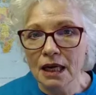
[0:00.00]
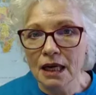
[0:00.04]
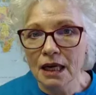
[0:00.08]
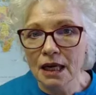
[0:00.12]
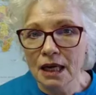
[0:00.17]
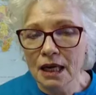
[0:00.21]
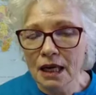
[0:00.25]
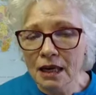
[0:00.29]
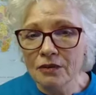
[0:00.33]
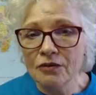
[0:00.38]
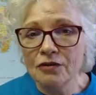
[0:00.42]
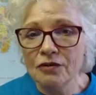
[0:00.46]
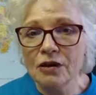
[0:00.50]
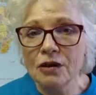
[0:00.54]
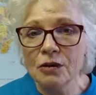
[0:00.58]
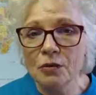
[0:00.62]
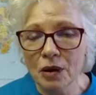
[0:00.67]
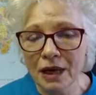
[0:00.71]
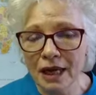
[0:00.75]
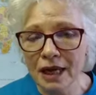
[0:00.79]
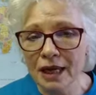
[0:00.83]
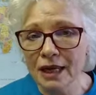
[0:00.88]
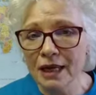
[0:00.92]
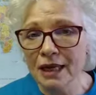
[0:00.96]
even
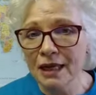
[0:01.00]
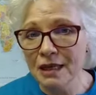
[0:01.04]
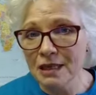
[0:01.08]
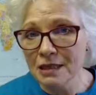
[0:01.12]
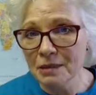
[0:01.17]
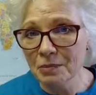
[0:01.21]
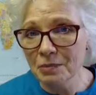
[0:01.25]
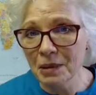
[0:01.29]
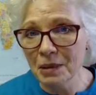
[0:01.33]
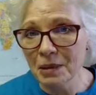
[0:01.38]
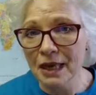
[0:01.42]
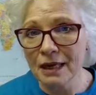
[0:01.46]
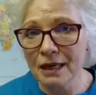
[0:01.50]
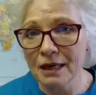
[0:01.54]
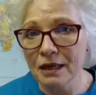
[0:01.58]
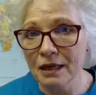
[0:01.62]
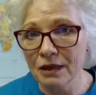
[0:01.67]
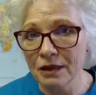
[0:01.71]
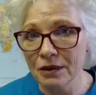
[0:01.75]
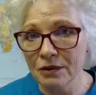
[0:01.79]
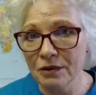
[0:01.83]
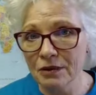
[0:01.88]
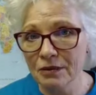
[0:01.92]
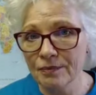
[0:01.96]
when he's mad at
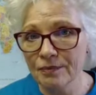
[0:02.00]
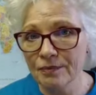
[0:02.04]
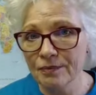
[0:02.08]
you?